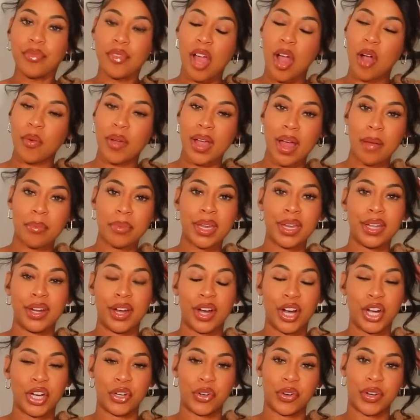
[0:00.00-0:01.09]
okay, I'm getting
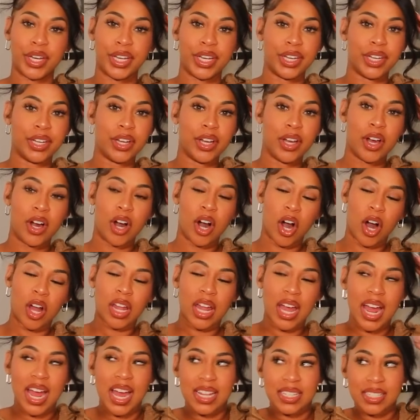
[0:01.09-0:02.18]
hungry. All
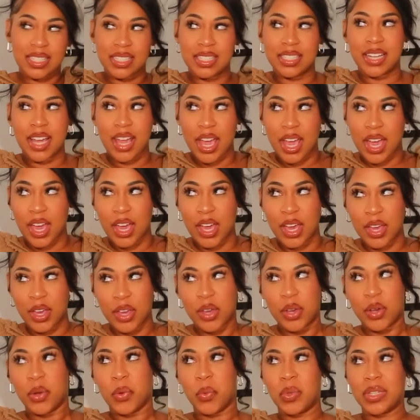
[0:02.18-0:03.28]
I had today
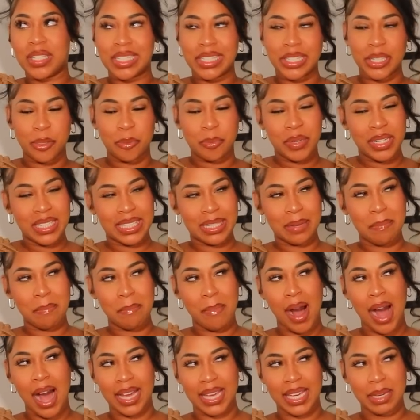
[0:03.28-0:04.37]
was a little piece of
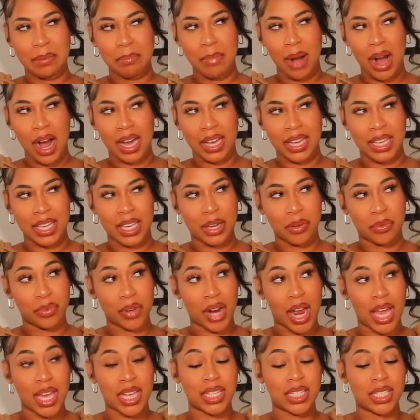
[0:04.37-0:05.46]
mahi and
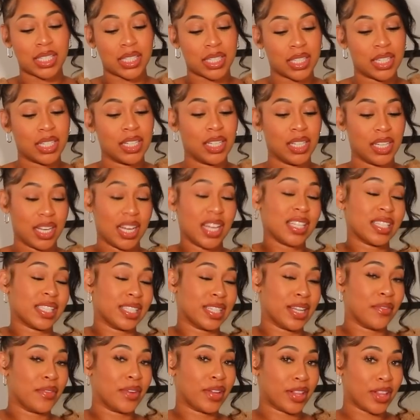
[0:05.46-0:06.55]
rice. It's
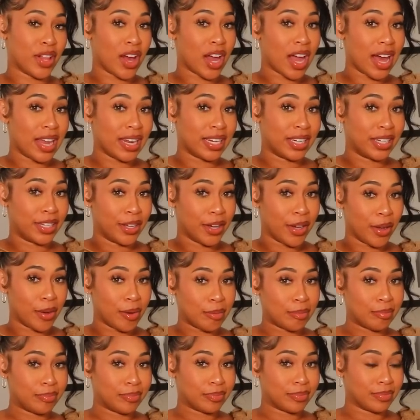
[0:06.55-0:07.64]
11 o'clock. I need to
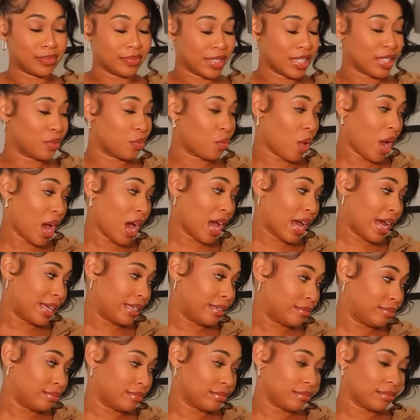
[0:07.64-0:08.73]
go. This
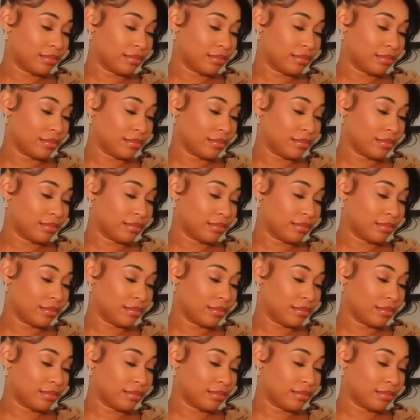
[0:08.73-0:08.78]
wine,